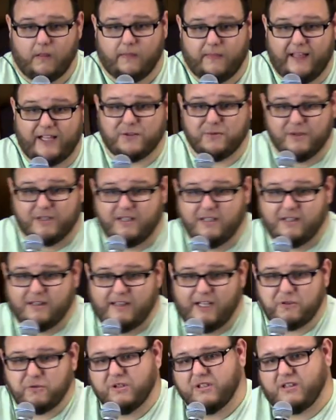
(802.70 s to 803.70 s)
That's what,
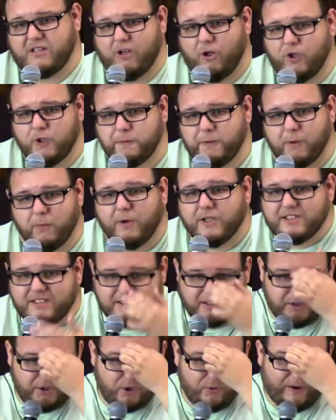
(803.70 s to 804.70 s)
that's what the Holy Spirit wants
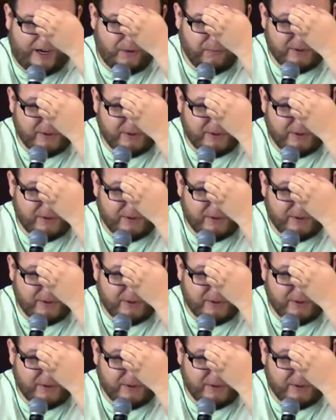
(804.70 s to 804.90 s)
us to do, right?